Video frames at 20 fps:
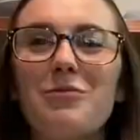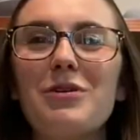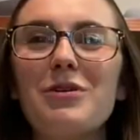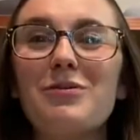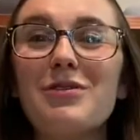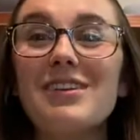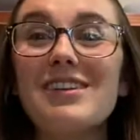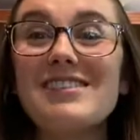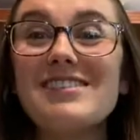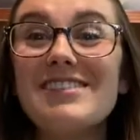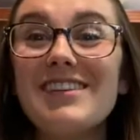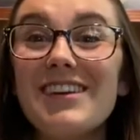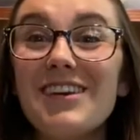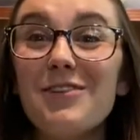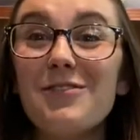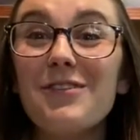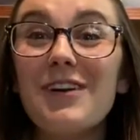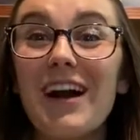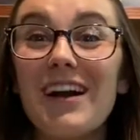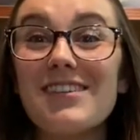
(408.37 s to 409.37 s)
We want to
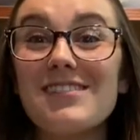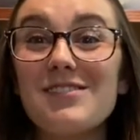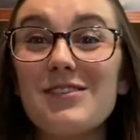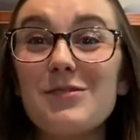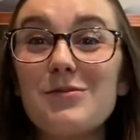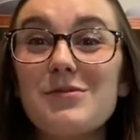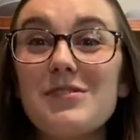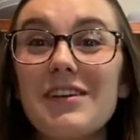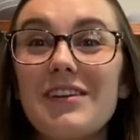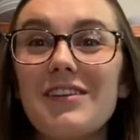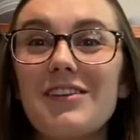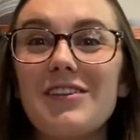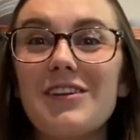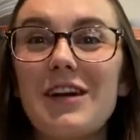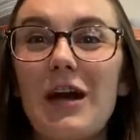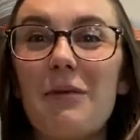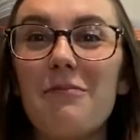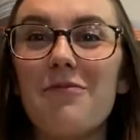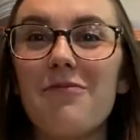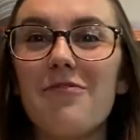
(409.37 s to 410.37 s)
see you guys using
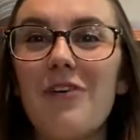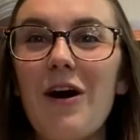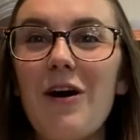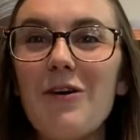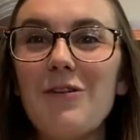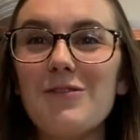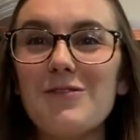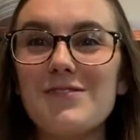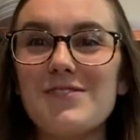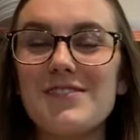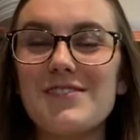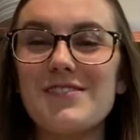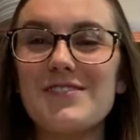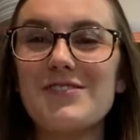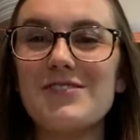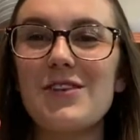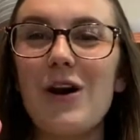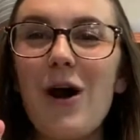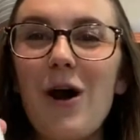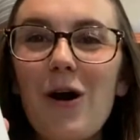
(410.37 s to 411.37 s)
your cup phones,
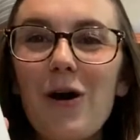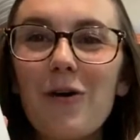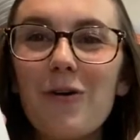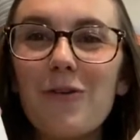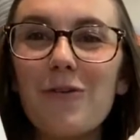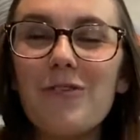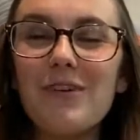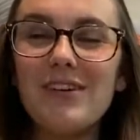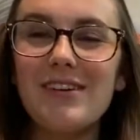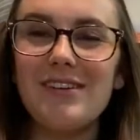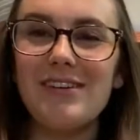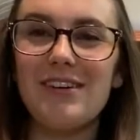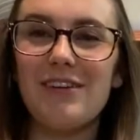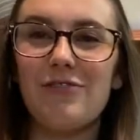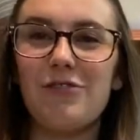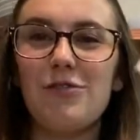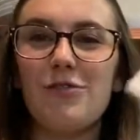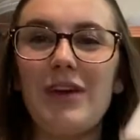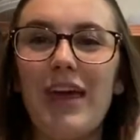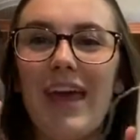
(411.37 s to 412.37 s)
so
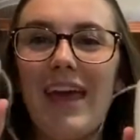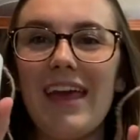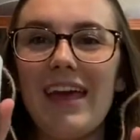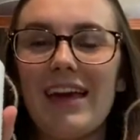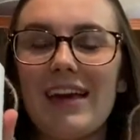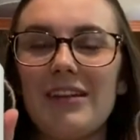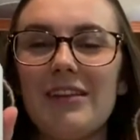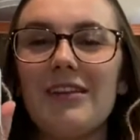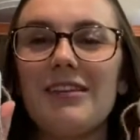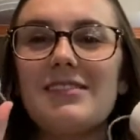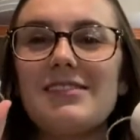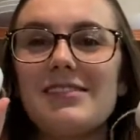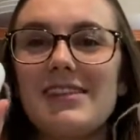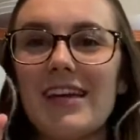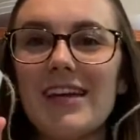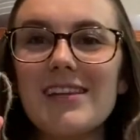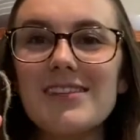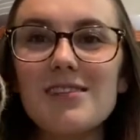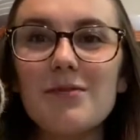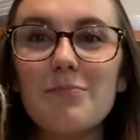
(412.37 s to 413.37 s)
if you can,
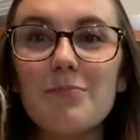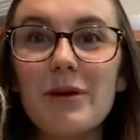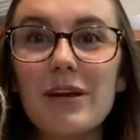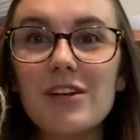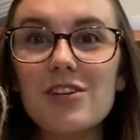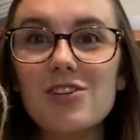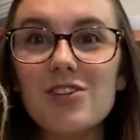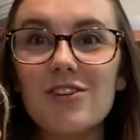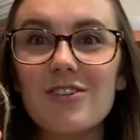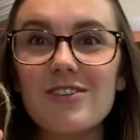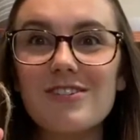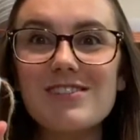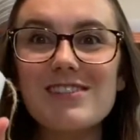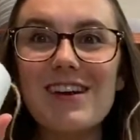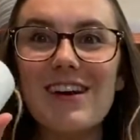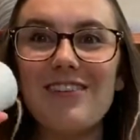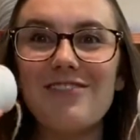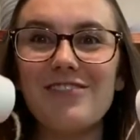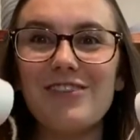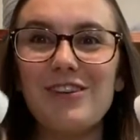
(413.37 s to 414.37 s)
take some
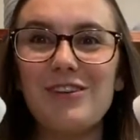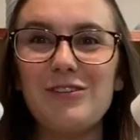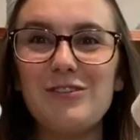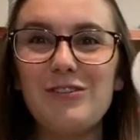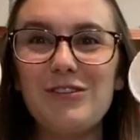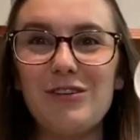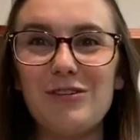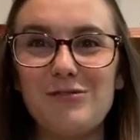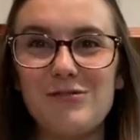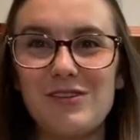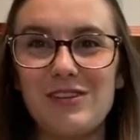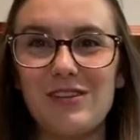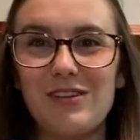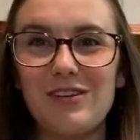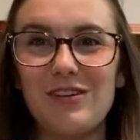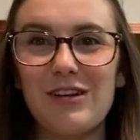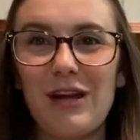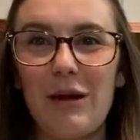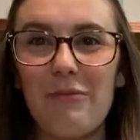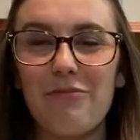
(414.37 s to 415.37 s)
pictures of you
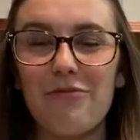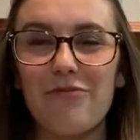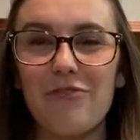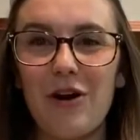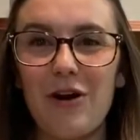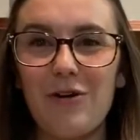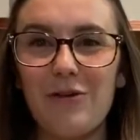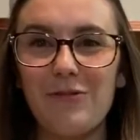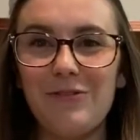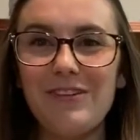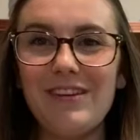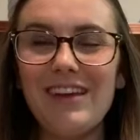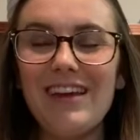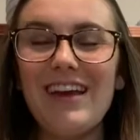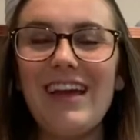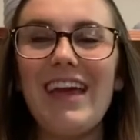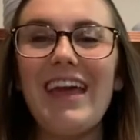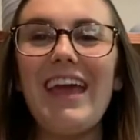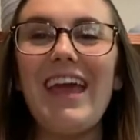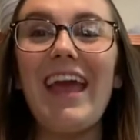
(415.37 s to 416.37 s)
using your cup phone,
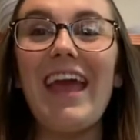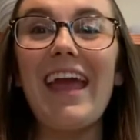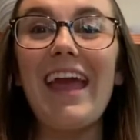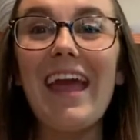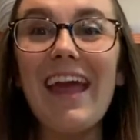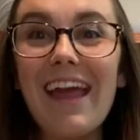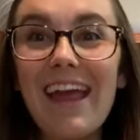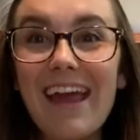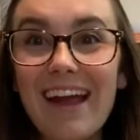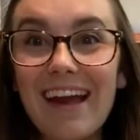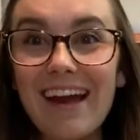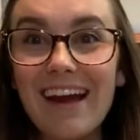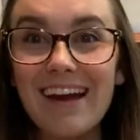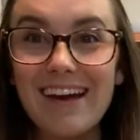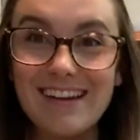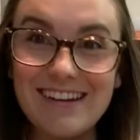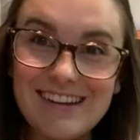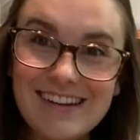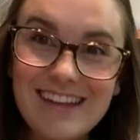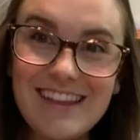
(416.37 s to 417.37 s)

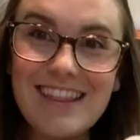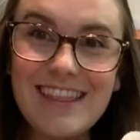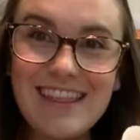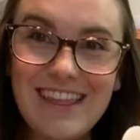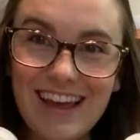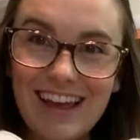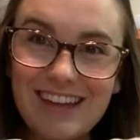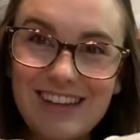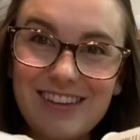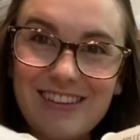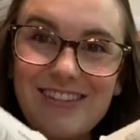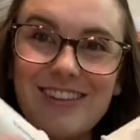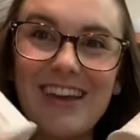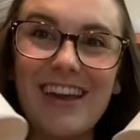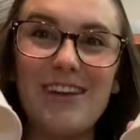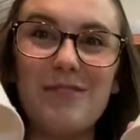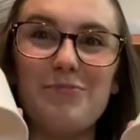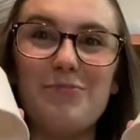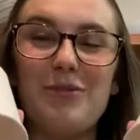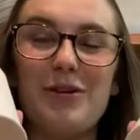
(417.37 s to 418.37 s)
and then you
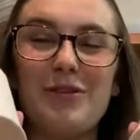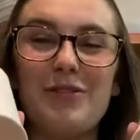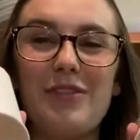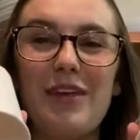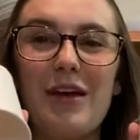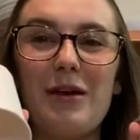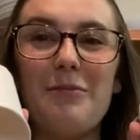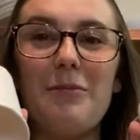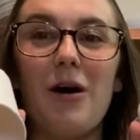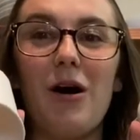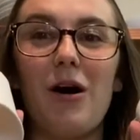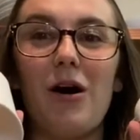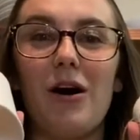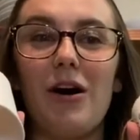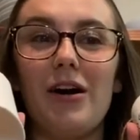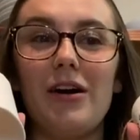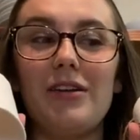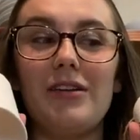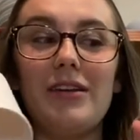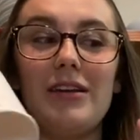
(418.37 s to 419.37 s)
can put them
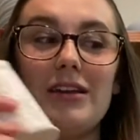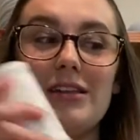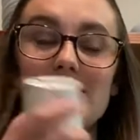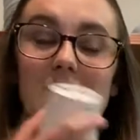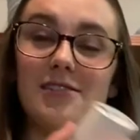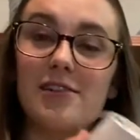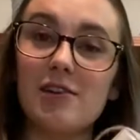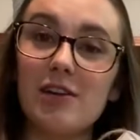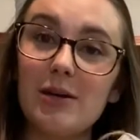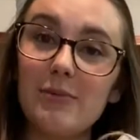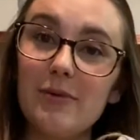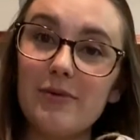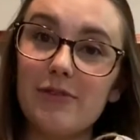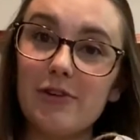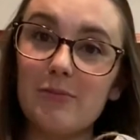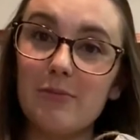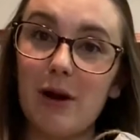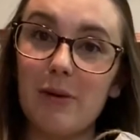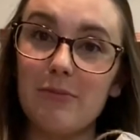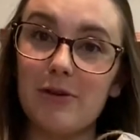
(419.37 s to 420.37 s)
on Instagram
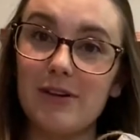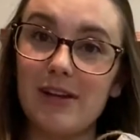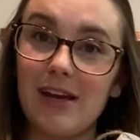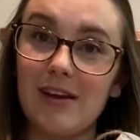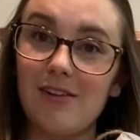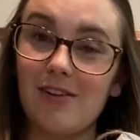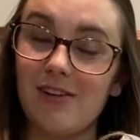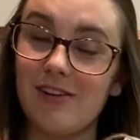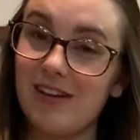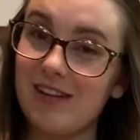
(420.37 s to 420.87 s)
if your mom or dad are on